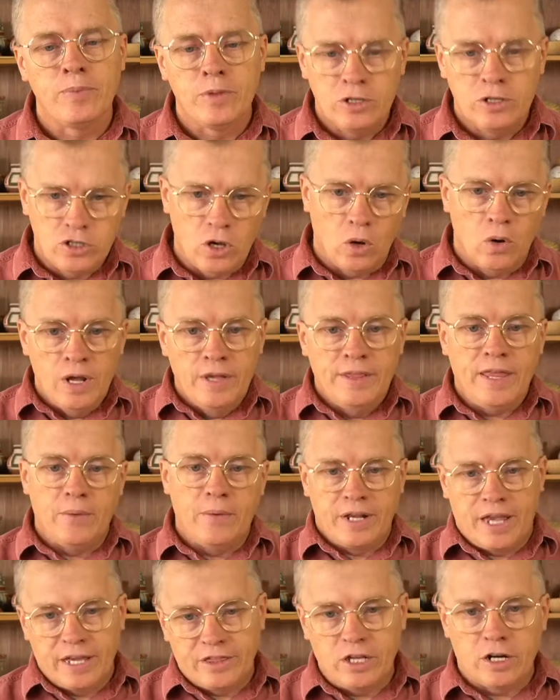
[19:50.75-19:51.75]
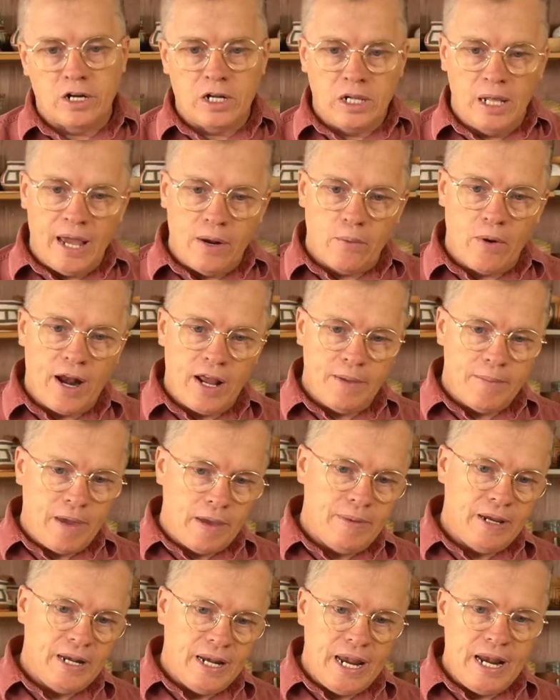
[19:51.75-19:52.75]
So they would get their clay ready,
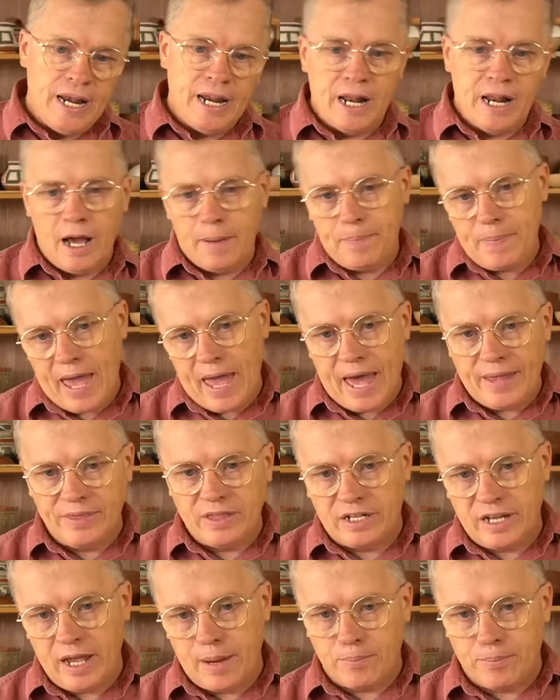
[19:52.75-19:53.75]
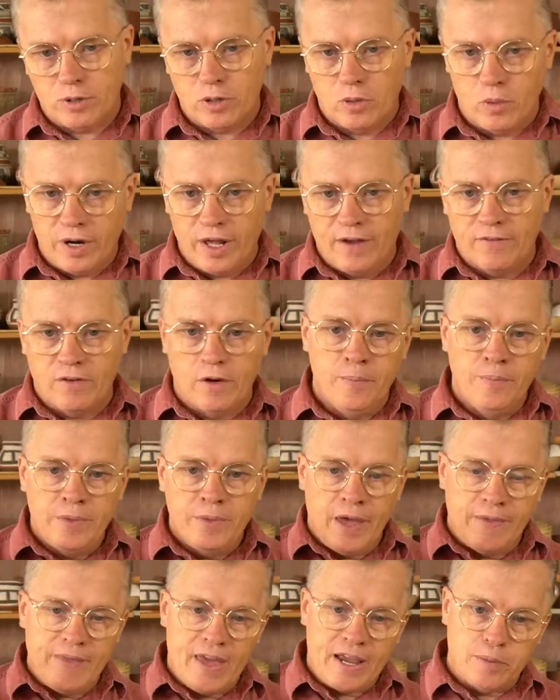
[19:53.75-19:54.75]
maybe knead it up, add the temper or whatever,
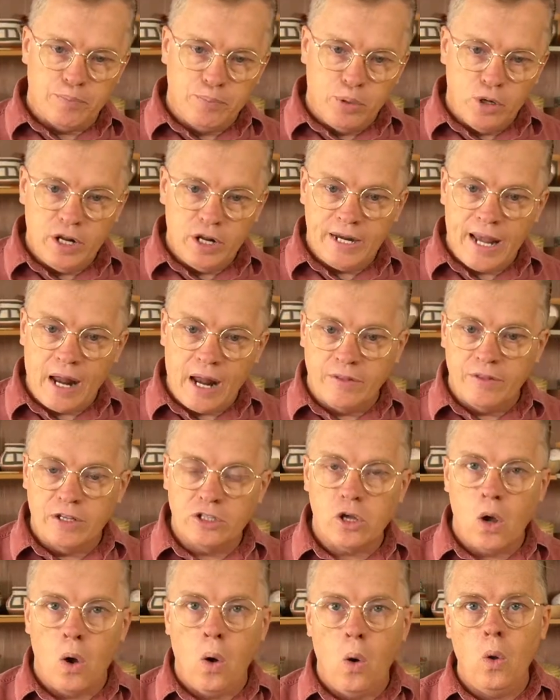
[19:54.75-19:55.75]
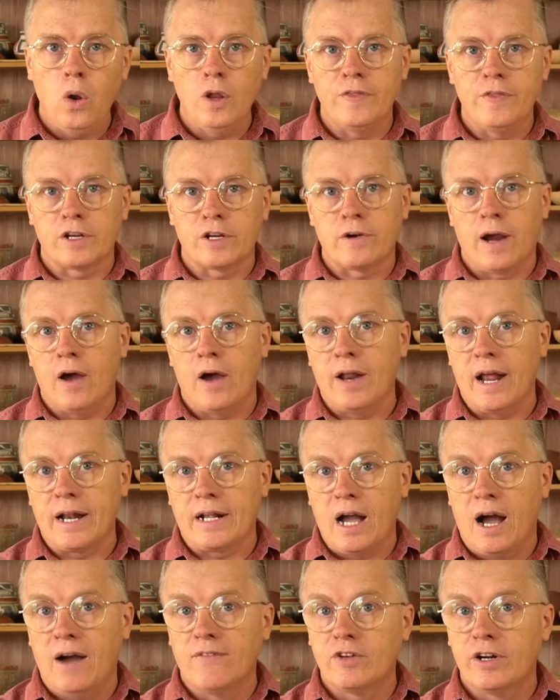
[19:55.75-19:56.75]
and they could put it down in this hole in the ground and
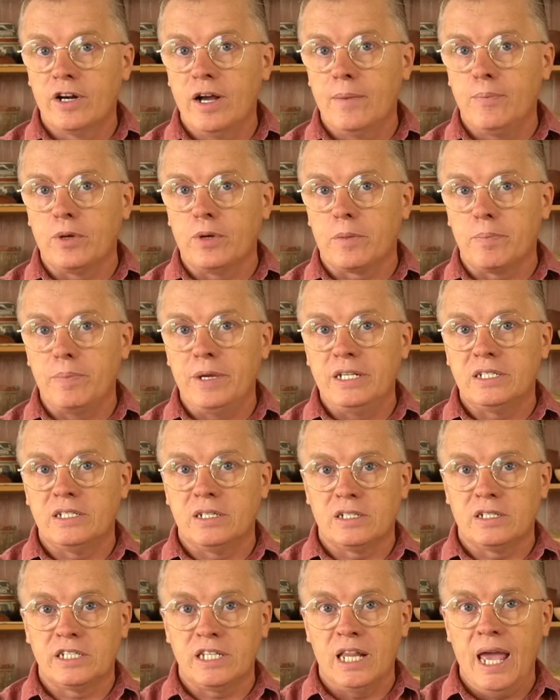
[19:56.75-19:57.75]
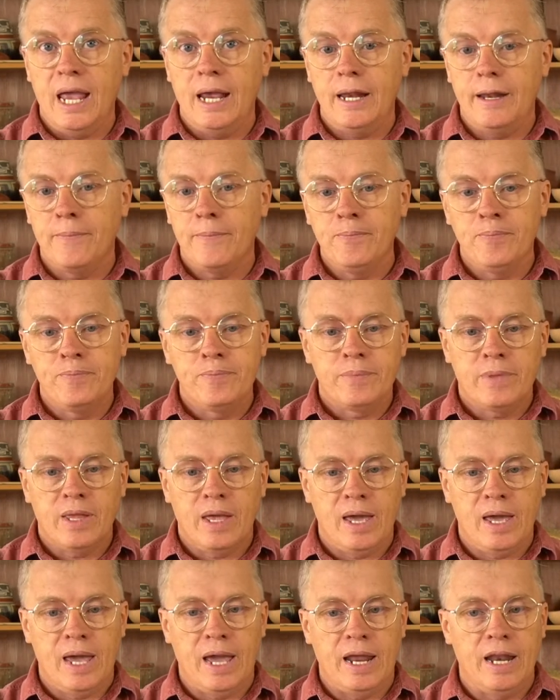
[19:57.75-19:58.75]
cover it up with a piece of slate,
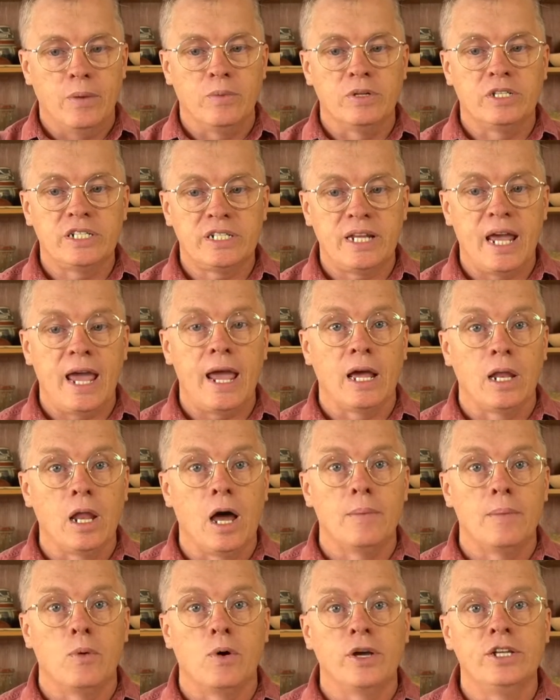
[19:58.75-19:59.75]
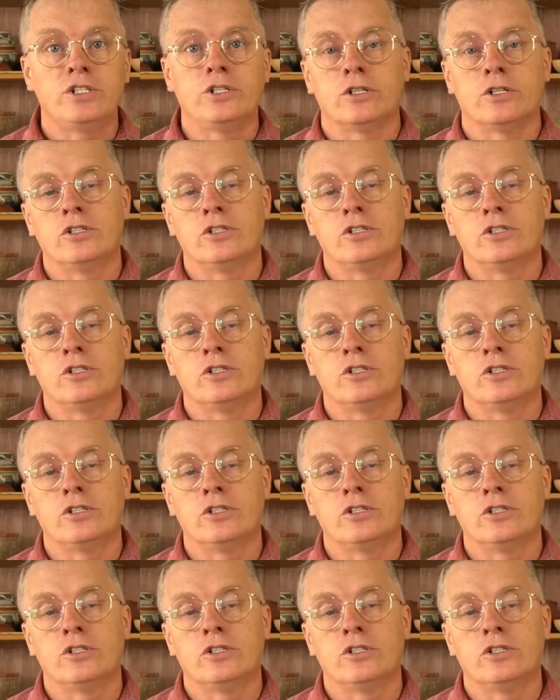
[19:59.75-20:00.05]
and it would stay a lot moister.